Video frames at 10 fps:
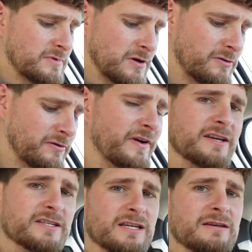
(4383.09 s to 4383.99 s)
know if
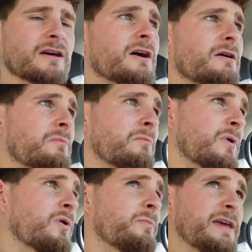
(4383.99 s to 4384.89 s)
I see
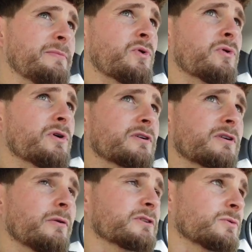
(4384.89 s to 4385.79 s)
more people
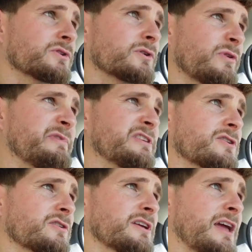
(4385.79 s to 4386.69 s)
going to watch a women's
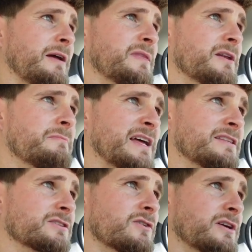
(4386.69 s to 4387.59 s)
soccer game than a
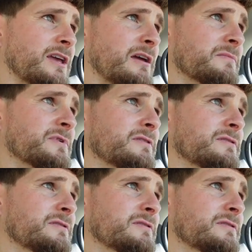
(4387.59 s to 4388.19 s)
men's soccer game.